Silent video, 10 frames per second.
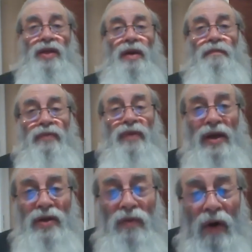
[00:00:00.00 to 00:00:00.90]
The
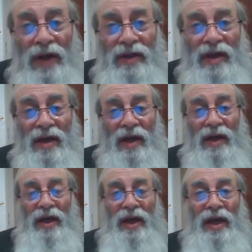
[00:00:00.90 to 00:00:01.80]
brand new
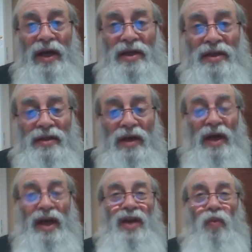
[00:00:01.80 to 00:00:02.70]
idea is,
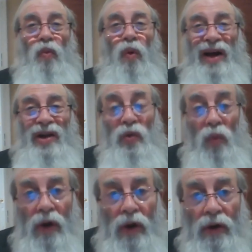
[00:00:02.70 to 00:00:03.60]
in one
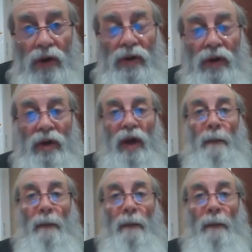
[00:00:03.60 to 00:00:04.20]
word,